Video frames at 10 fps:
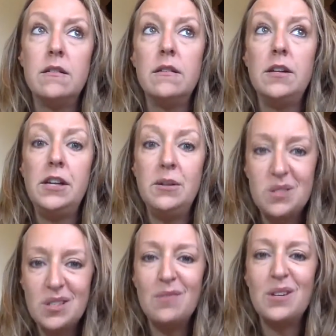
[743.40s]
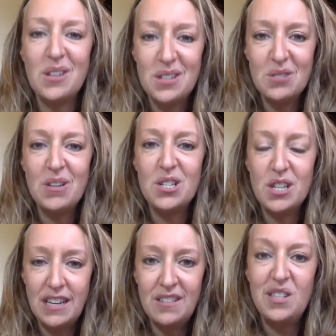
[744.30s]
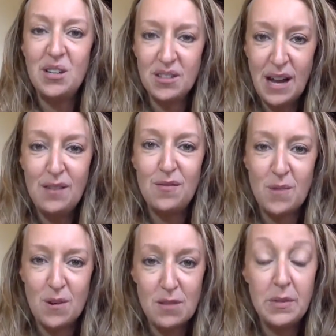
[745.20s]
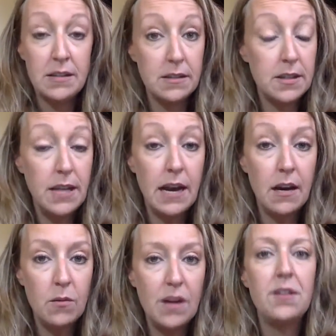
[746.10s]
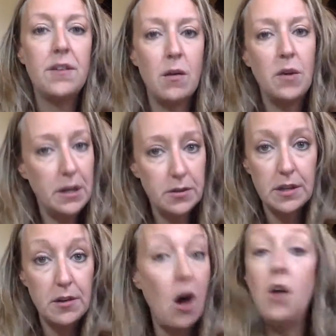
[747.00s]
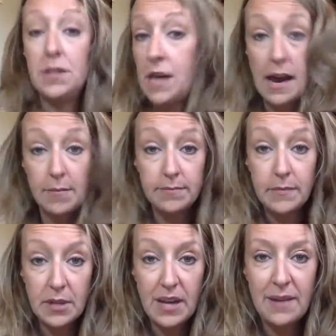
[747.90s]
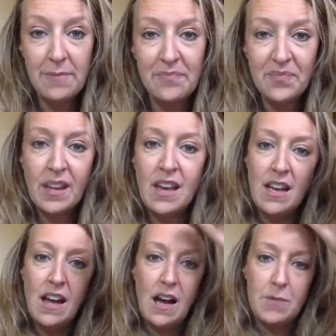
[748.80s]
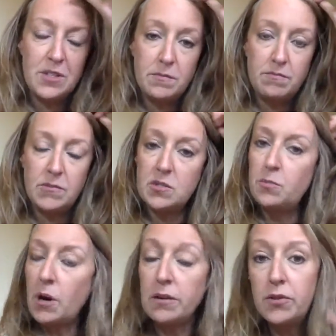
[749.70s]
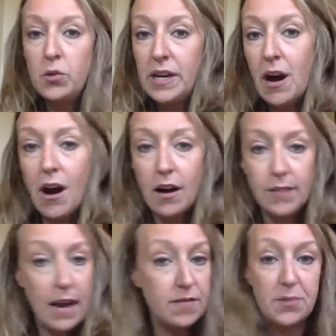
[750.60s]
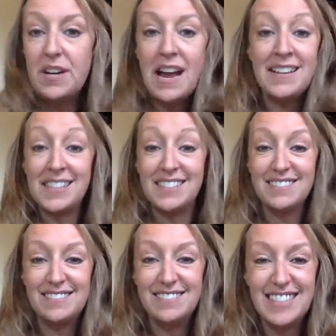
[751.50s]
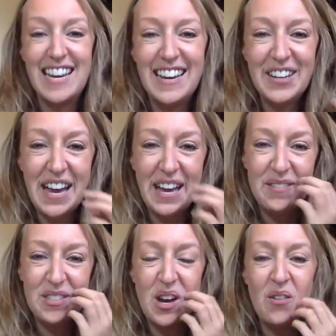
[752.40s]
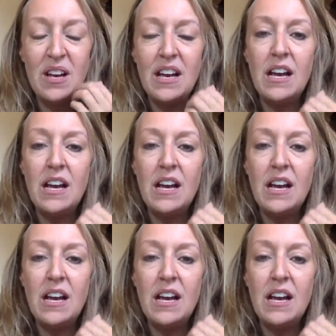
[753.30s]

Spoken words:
the use of your intuition into your life more because it's there whether or not we use it all the time, okay? It's just part of who we are. Everyone has it, okay? So